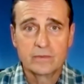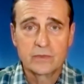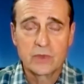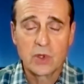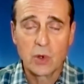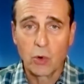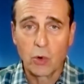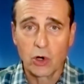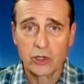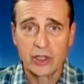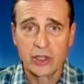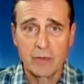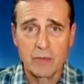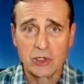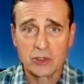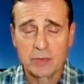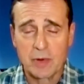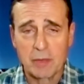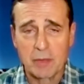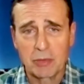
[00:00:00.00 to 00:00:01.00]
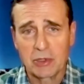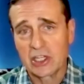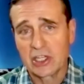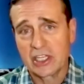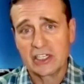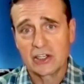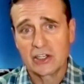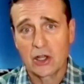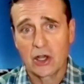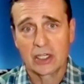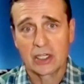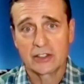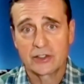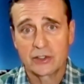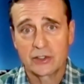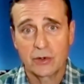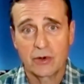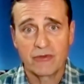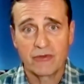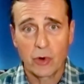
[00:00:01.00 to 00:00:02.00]
the word that most people leaned on
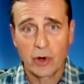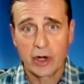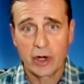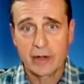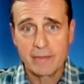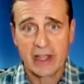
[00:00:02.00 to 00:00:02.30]
to avoid